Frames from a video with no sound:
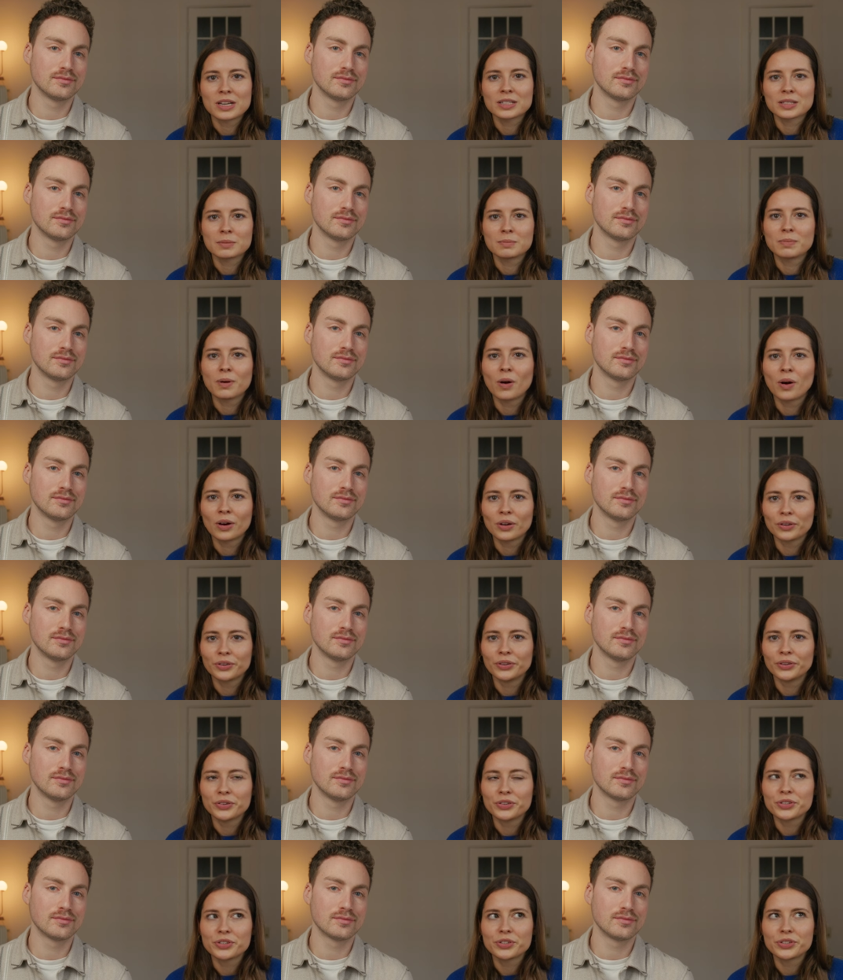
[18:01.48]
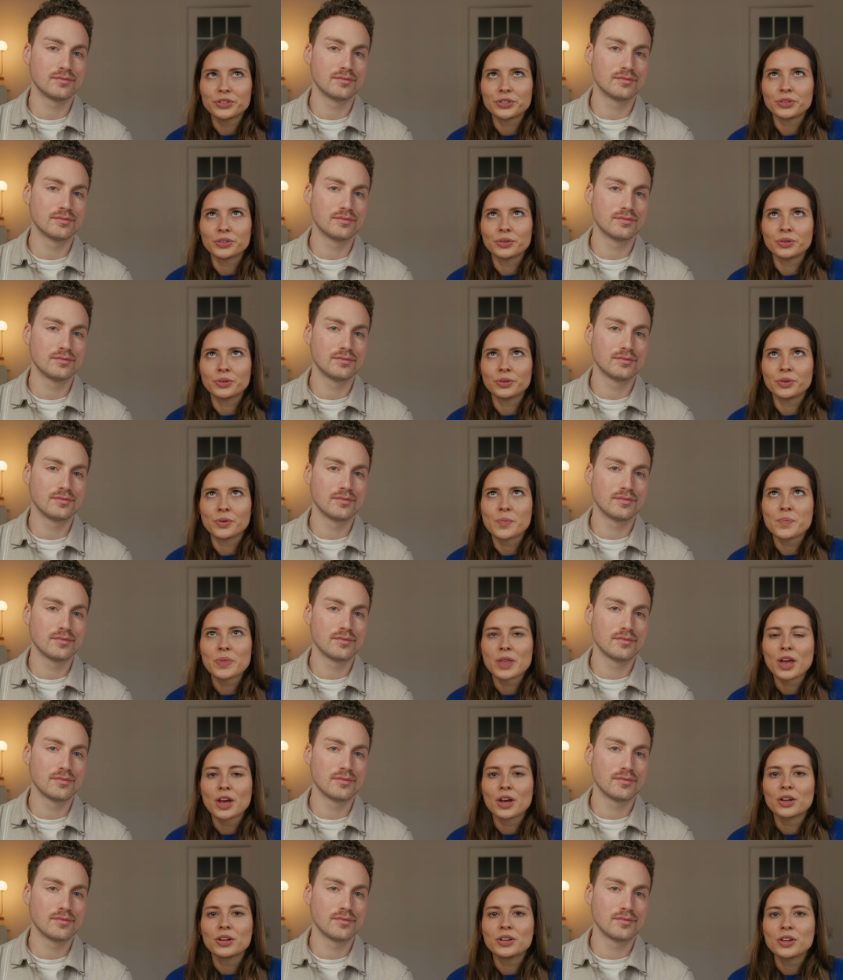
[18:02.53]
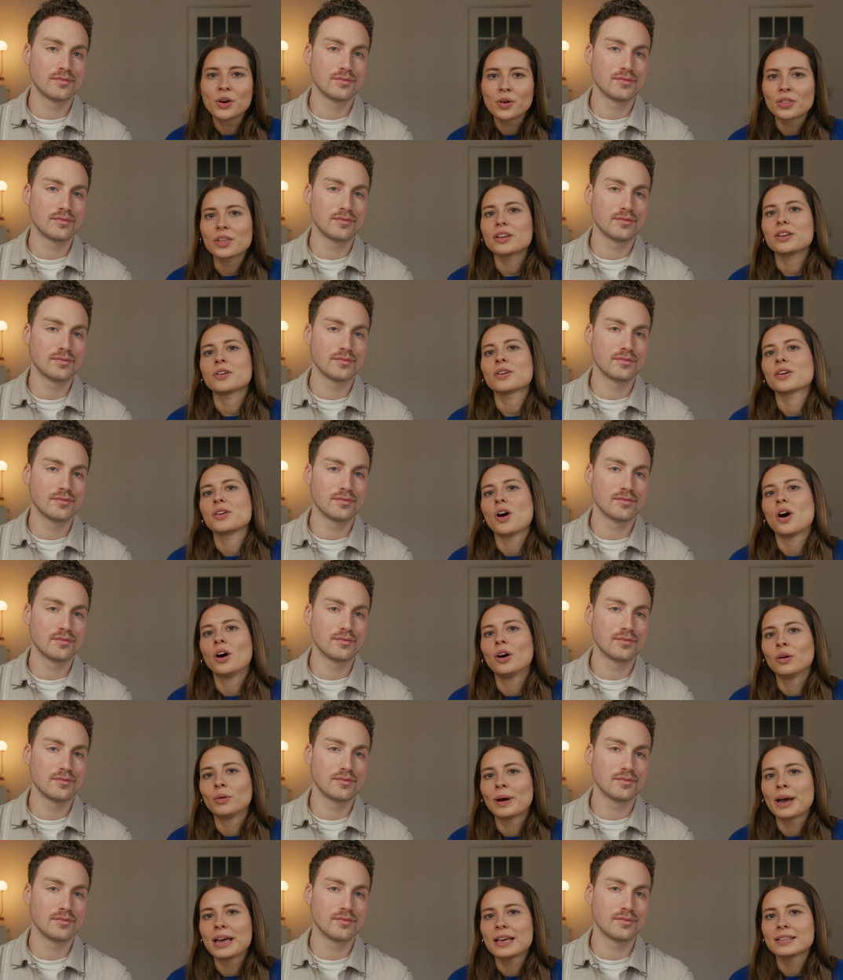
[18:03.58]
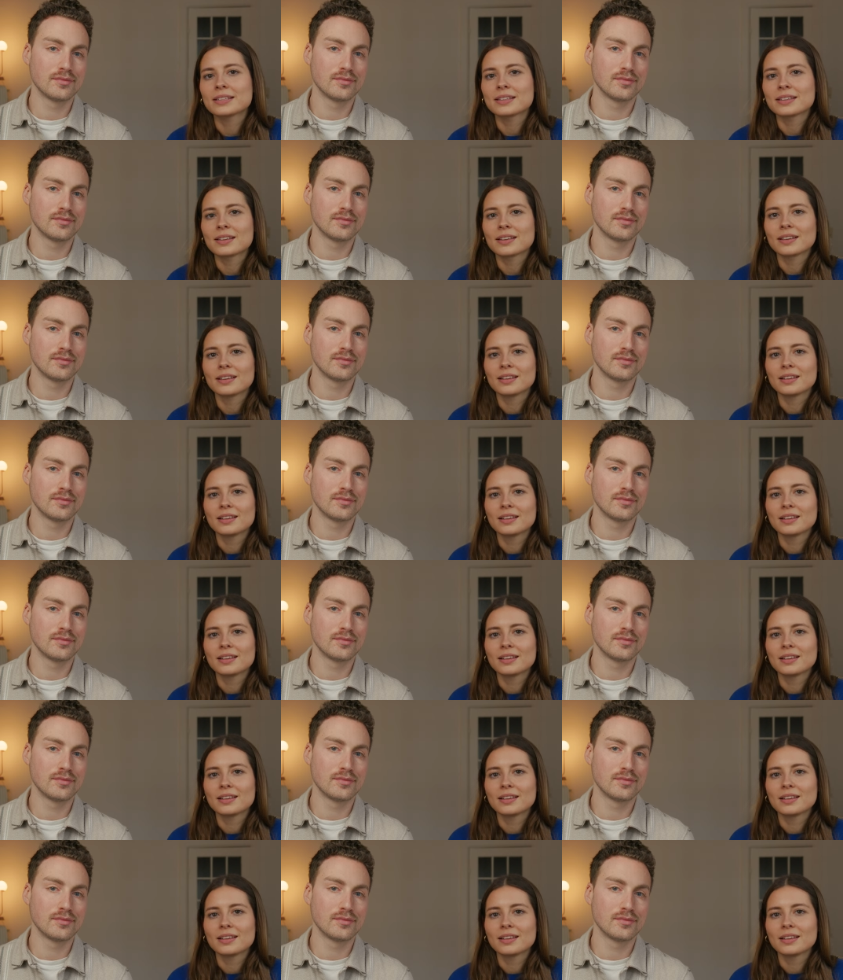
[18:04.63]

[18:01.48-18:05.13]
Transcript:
Speaker 1: it's important to know that you can always